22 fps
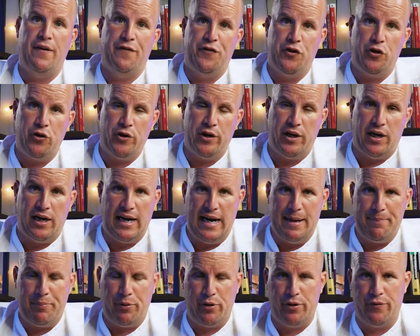If you're in a
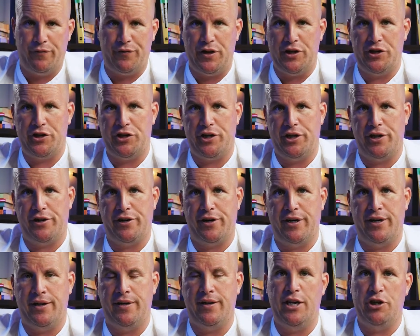hyperinflation
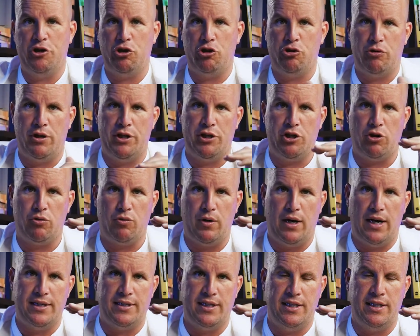area, interest rates are
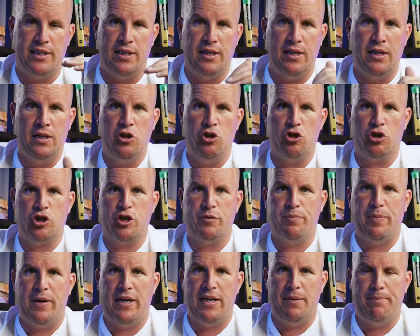rising, your
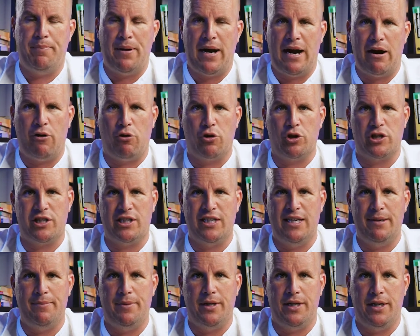spending power is
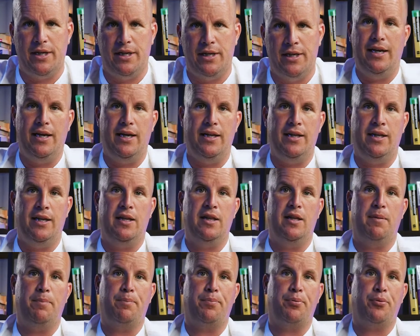limited, and
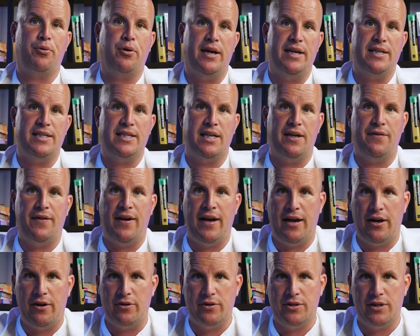the price of
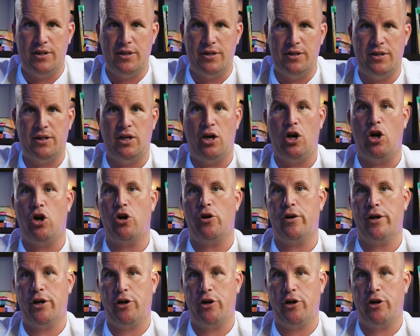houses are